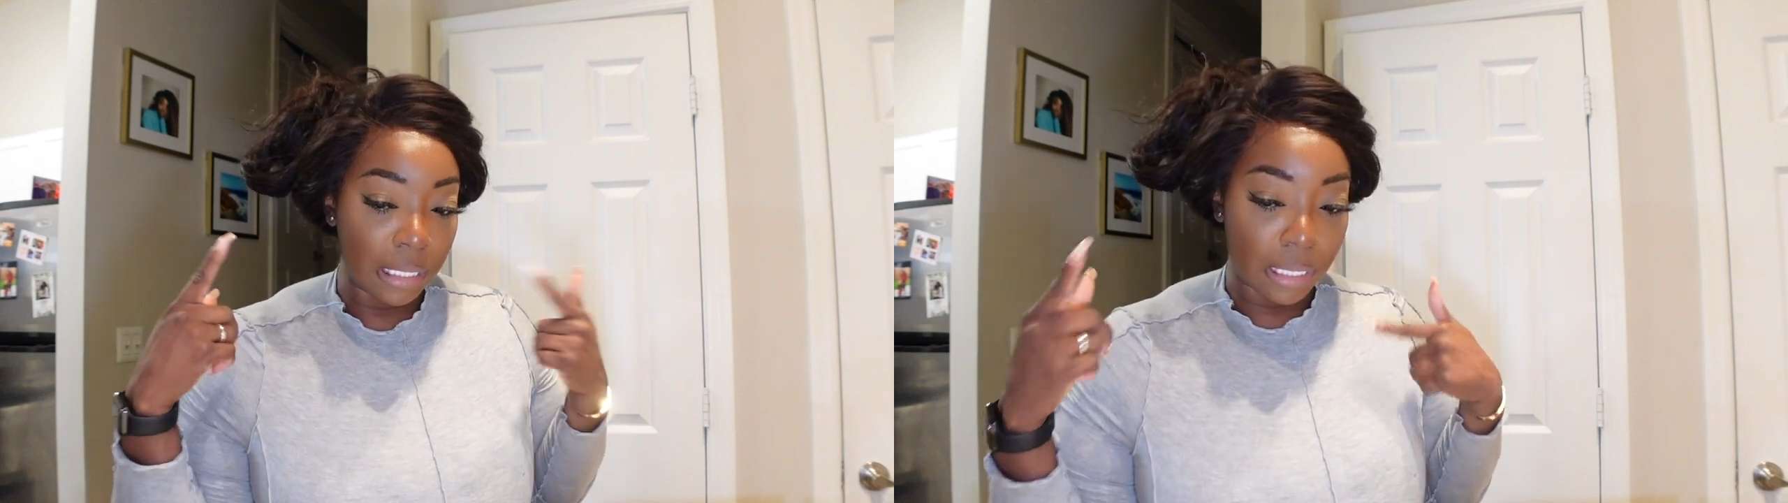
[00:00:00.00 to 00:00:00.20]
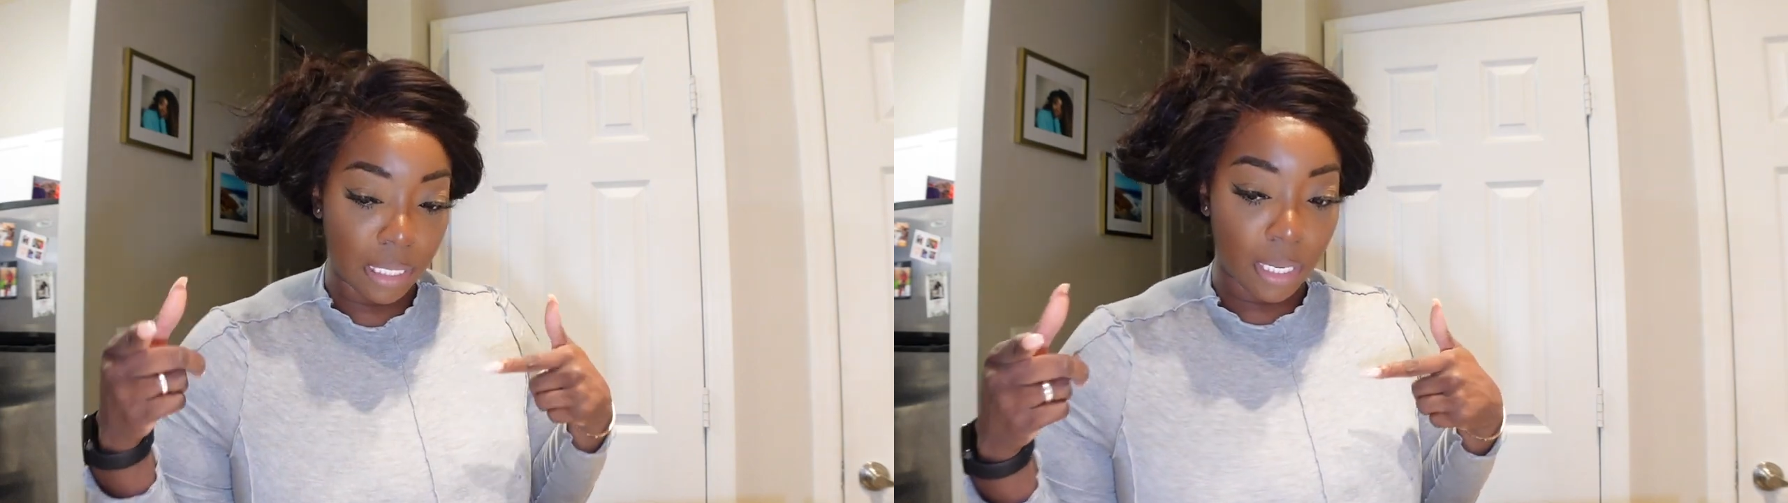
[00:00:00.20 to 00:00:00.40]

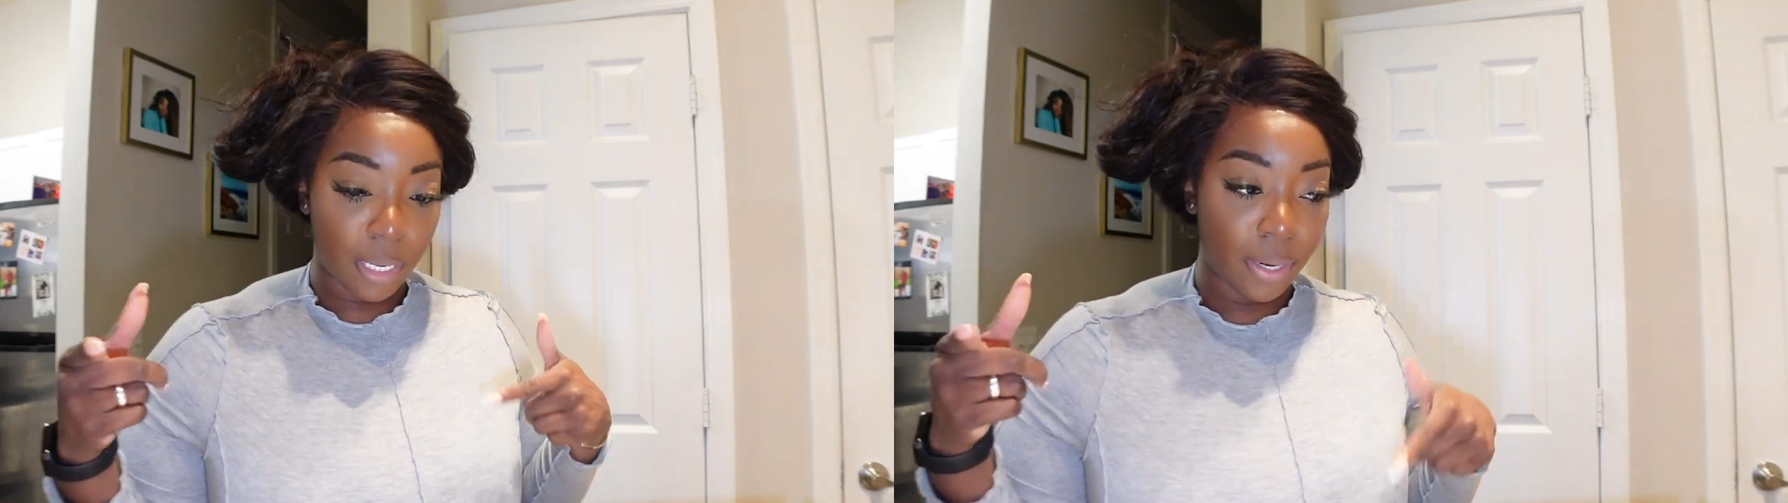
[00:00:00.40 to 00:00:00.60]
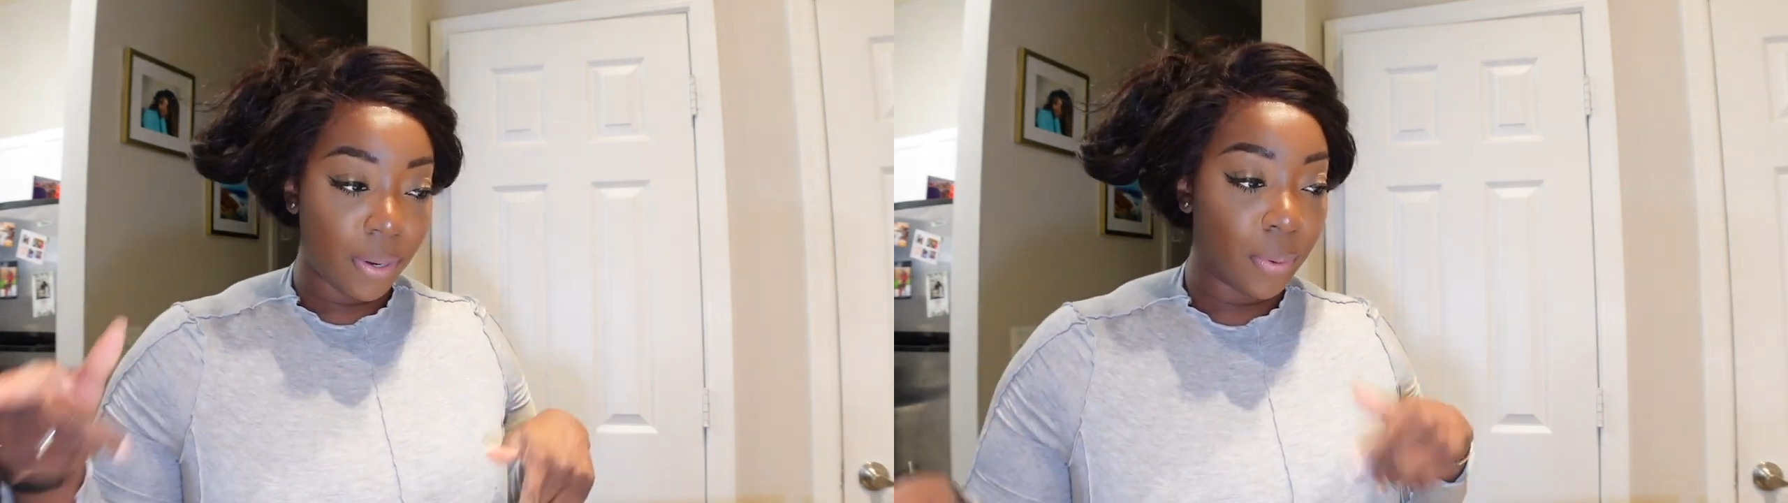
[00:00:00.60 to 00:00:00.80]

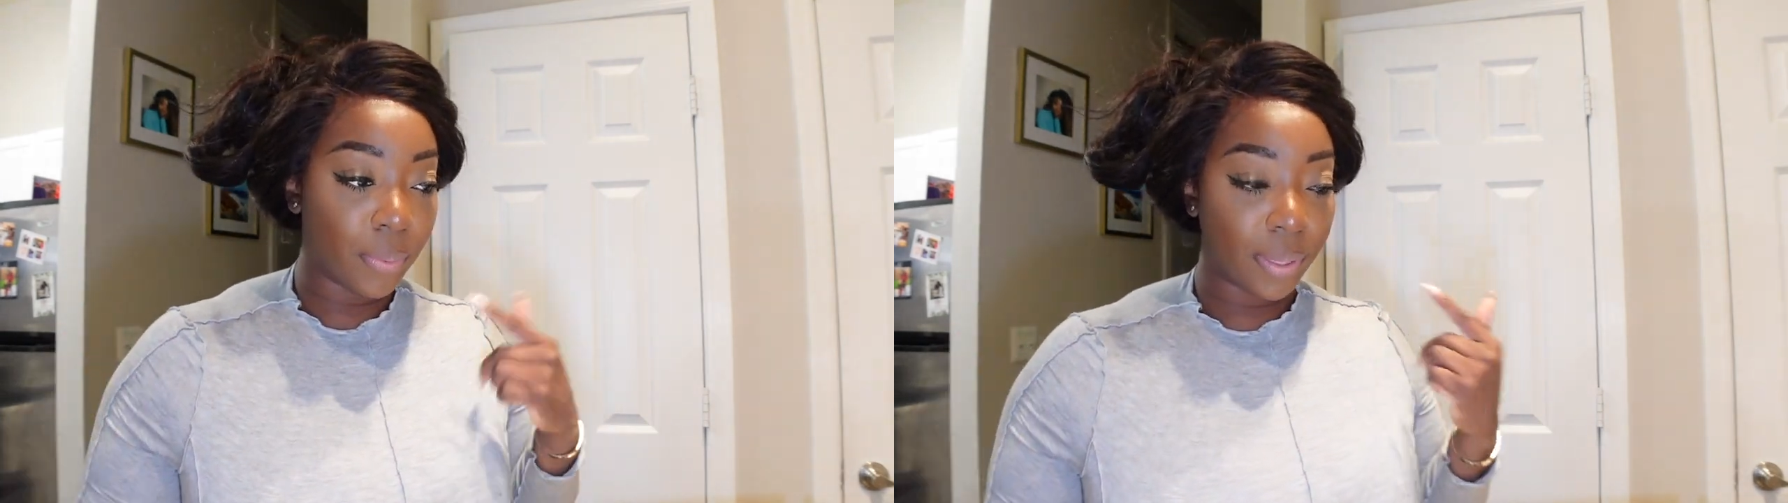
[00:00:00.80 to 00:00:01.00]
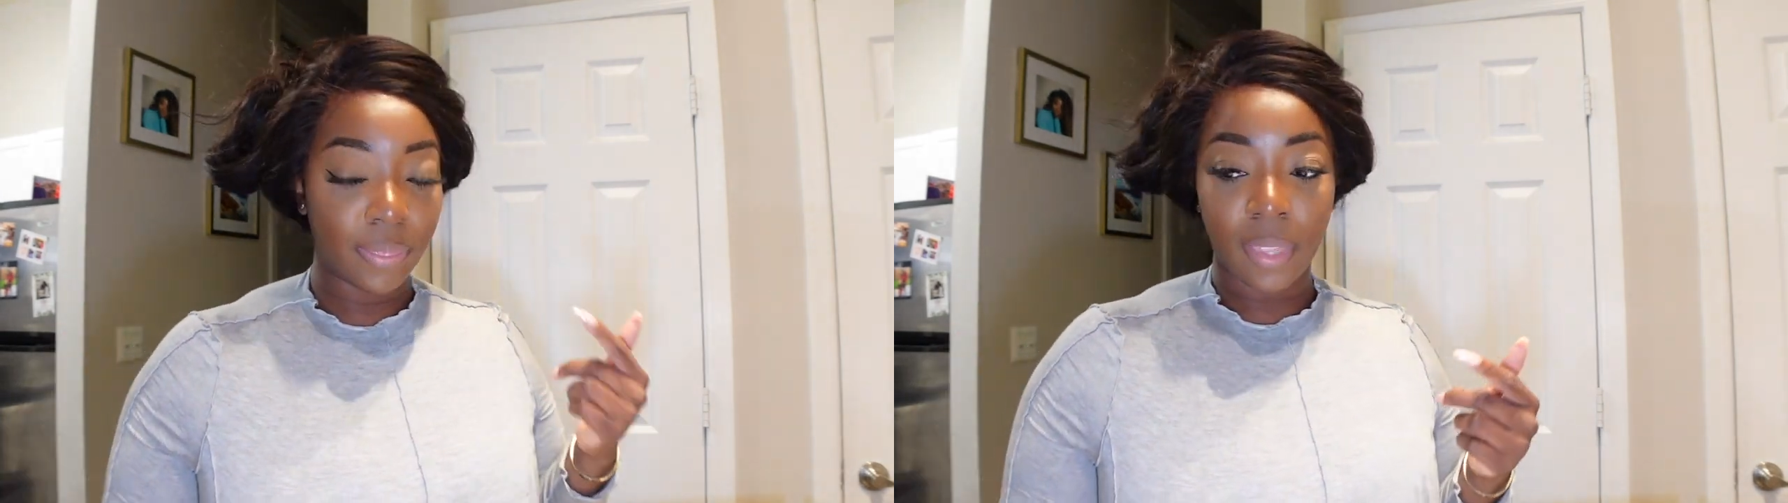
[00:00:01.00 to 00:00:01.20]
Done
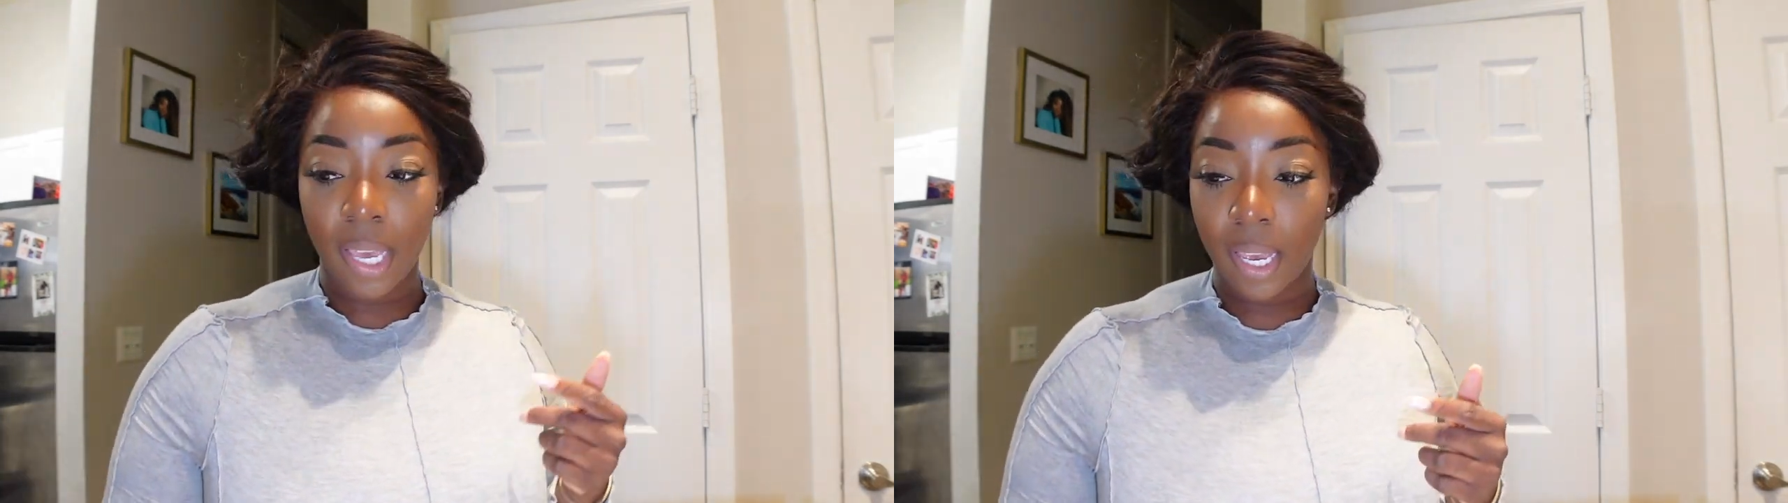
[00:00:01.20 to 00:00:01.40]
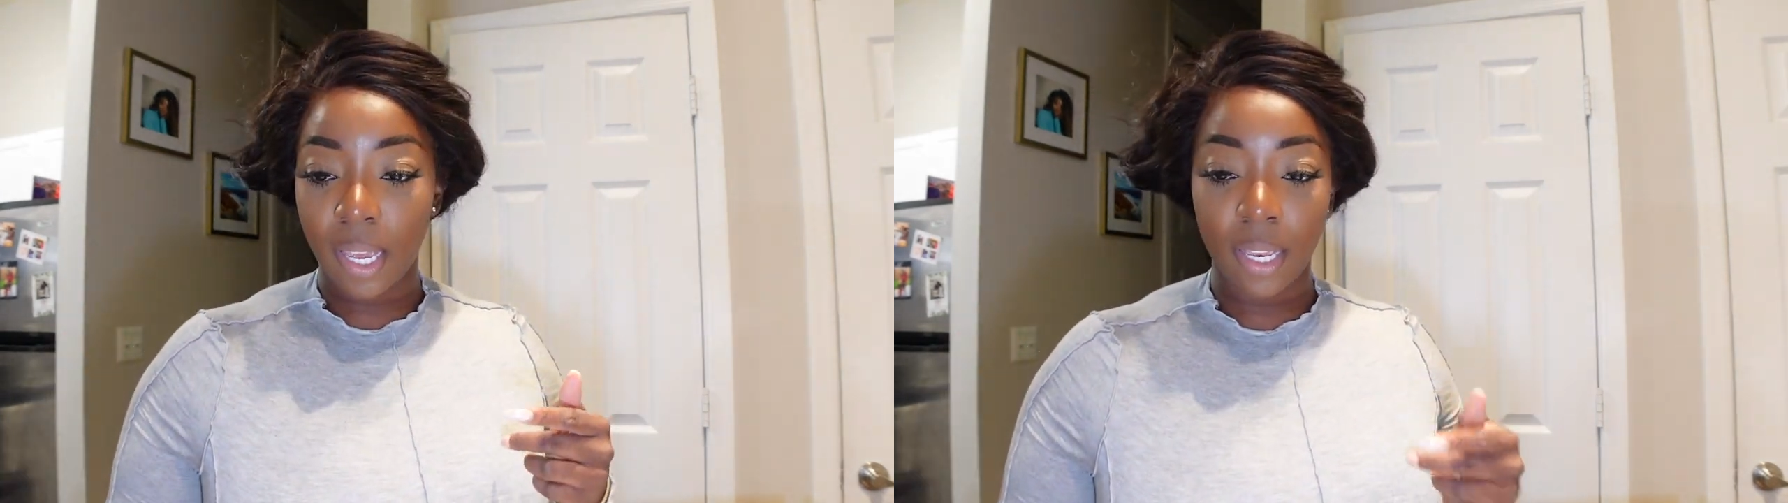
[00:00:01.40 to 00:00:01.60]
with
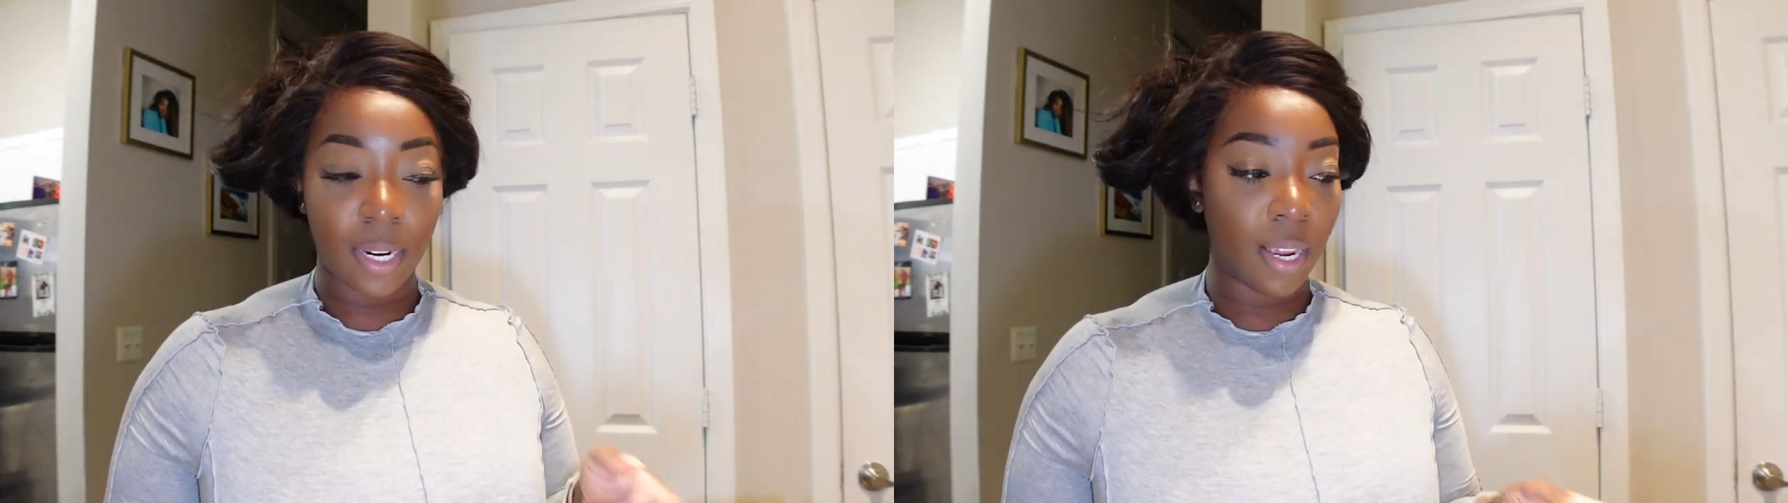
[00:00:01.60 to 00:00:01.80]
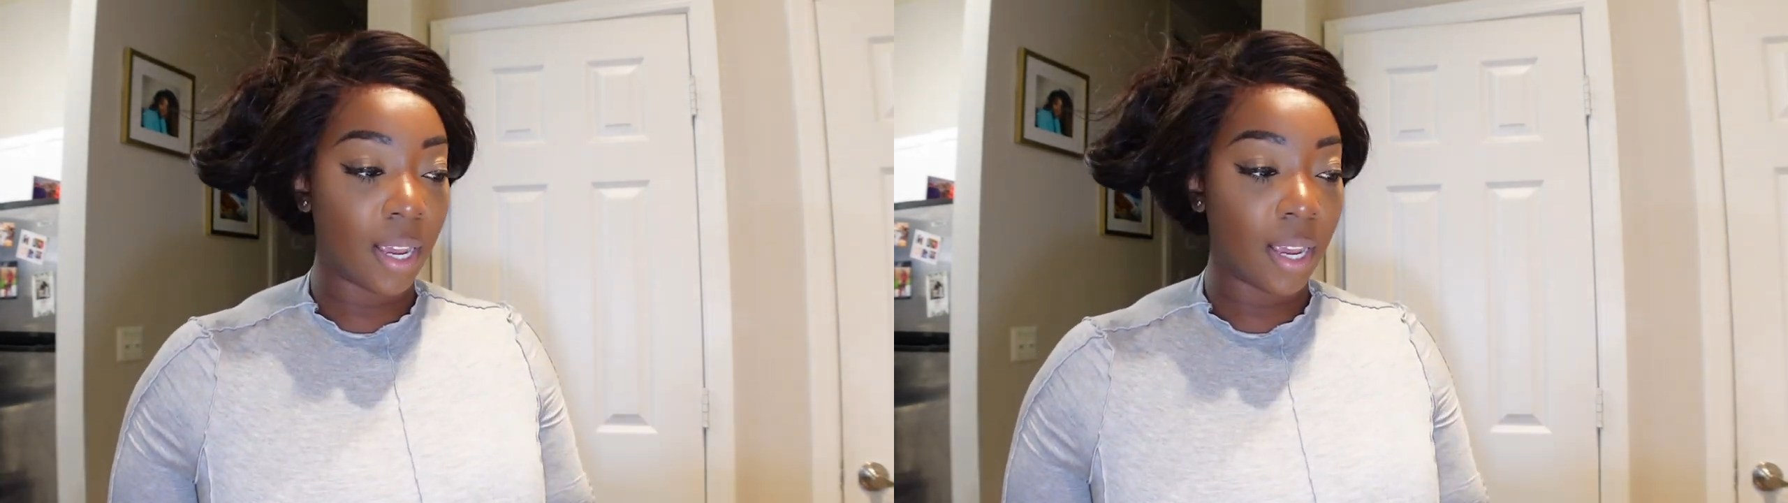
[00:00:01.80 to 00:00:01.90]
that.